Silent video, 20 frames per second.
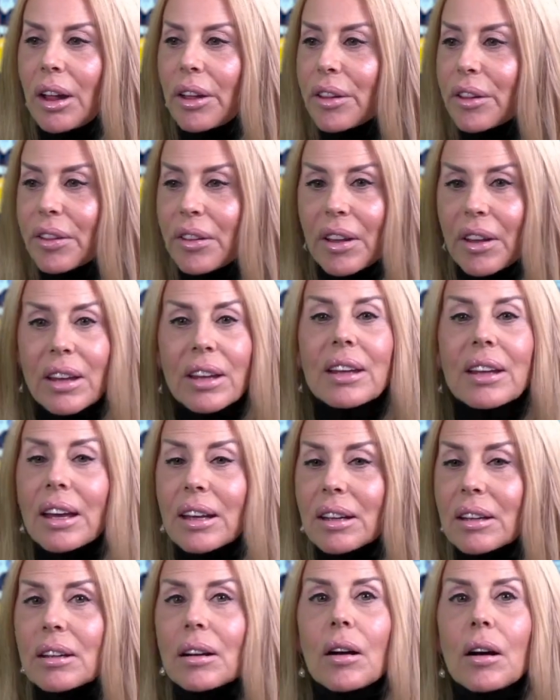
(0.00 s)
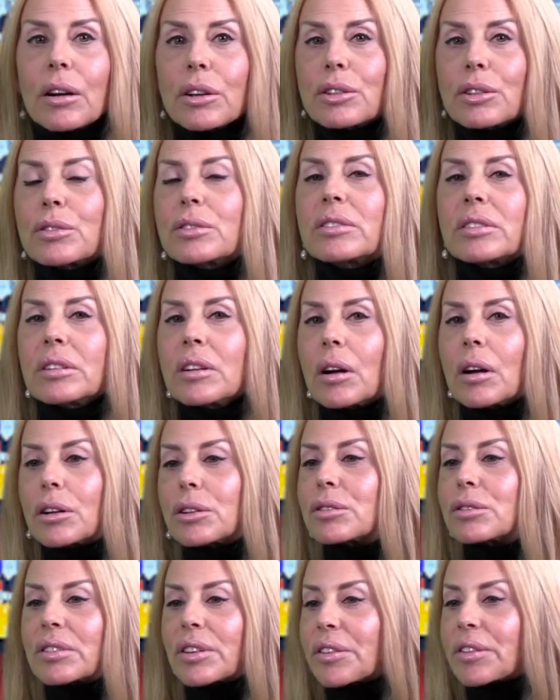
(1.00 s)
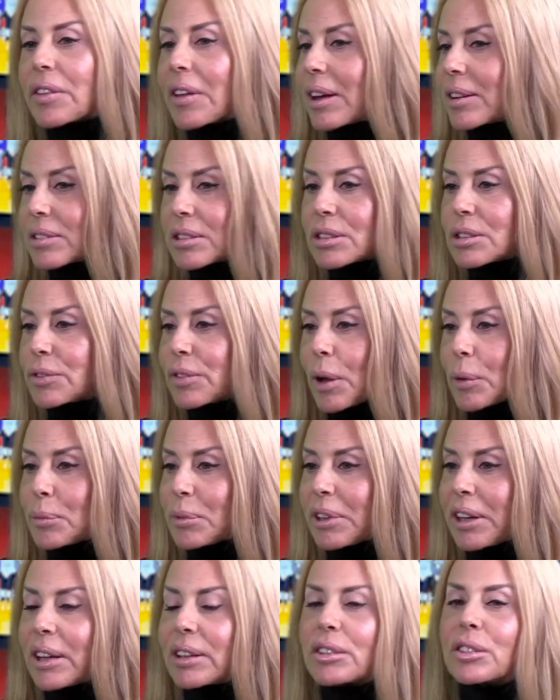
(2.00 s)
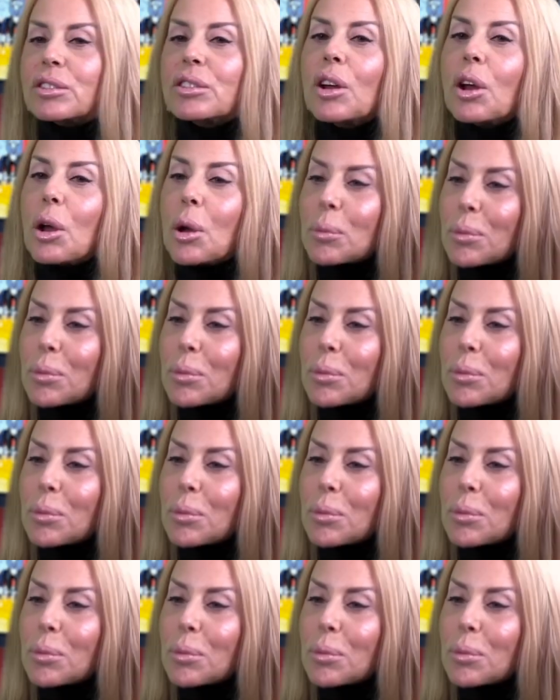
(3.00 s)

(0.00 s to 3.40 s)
they get hundreds and hundreds and thousands of applications,